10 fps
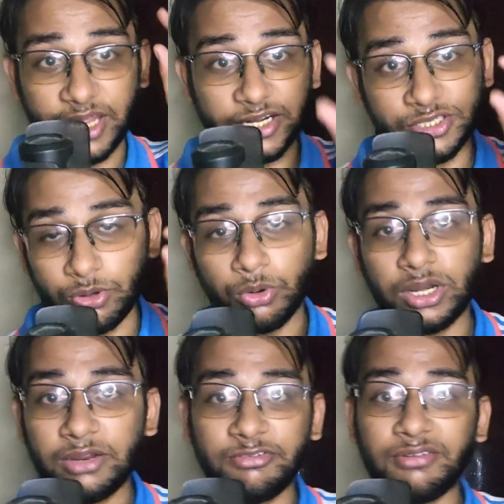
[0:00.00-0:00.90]
that's the
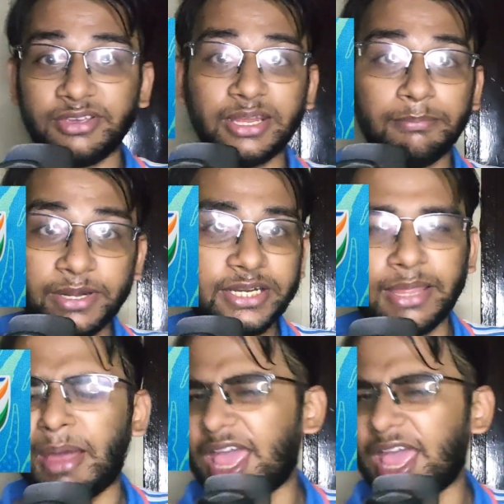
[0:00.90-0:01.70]
only way we can beat them.